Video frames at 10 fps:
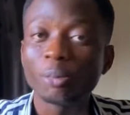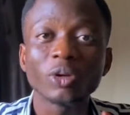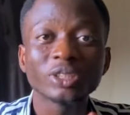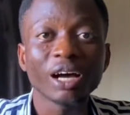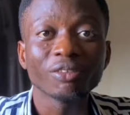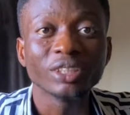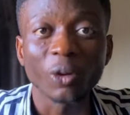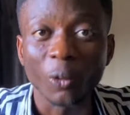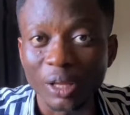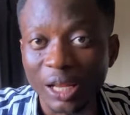Plus, I have an
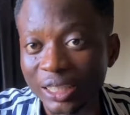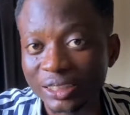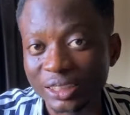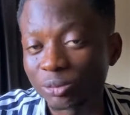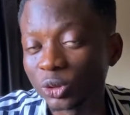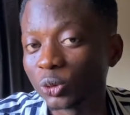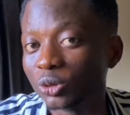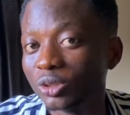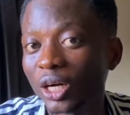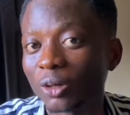online JAMB
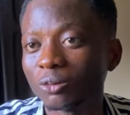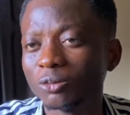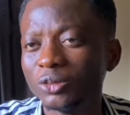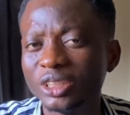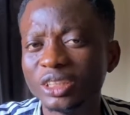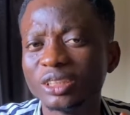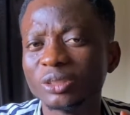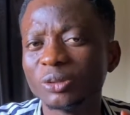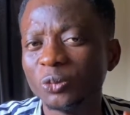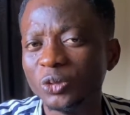tutorial which
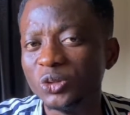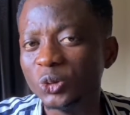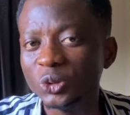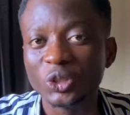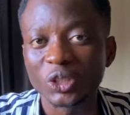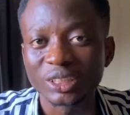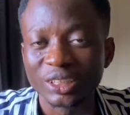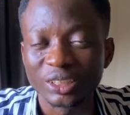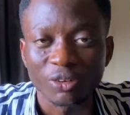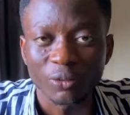we do just
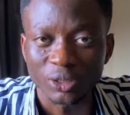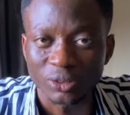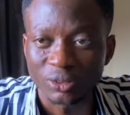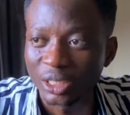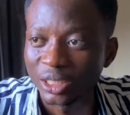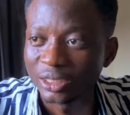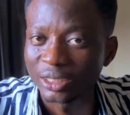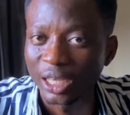this for our students.